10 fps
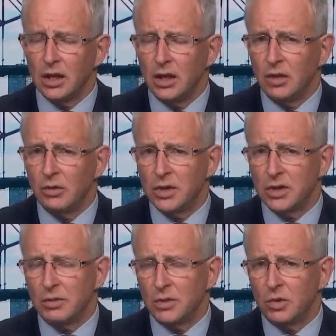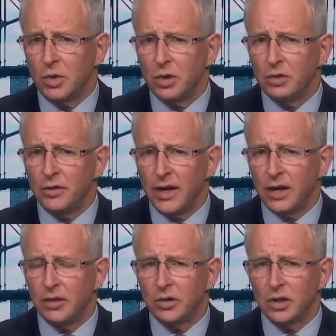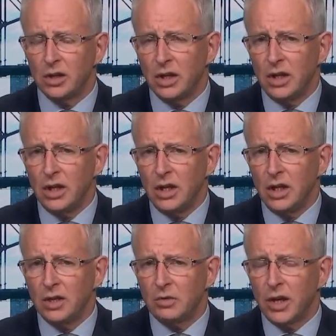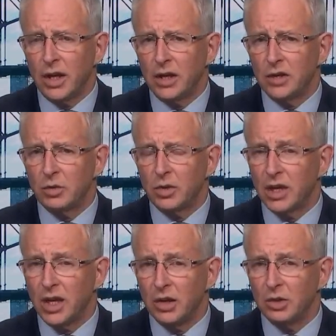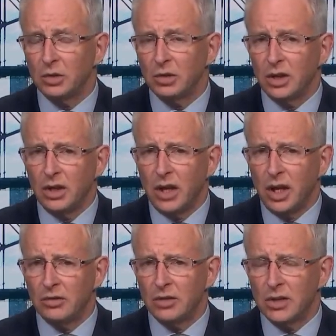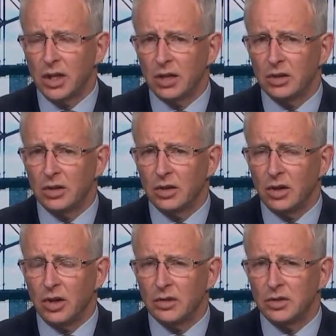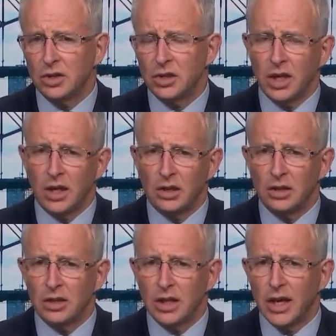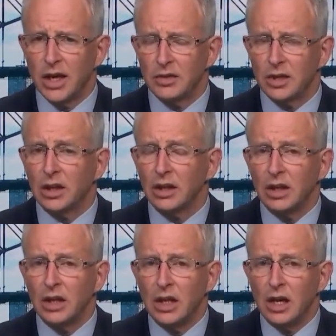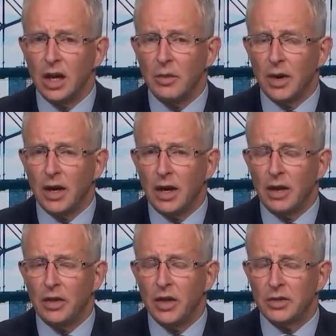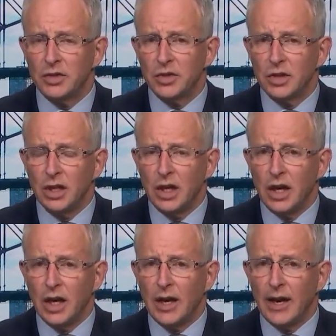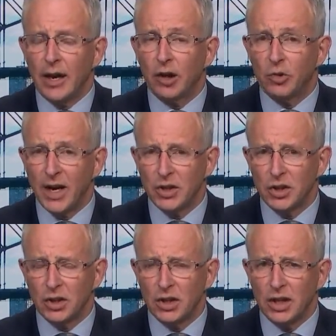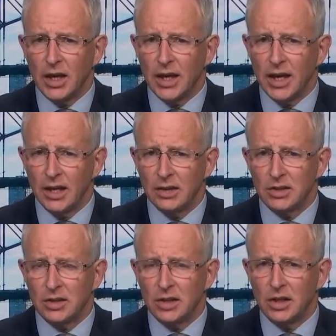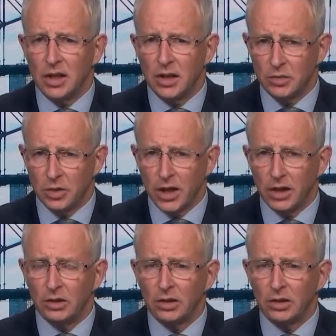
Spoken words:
where some 1,200 Israelis were killed, hundreds taken hostage, taken into Gaza, this aggression against Israel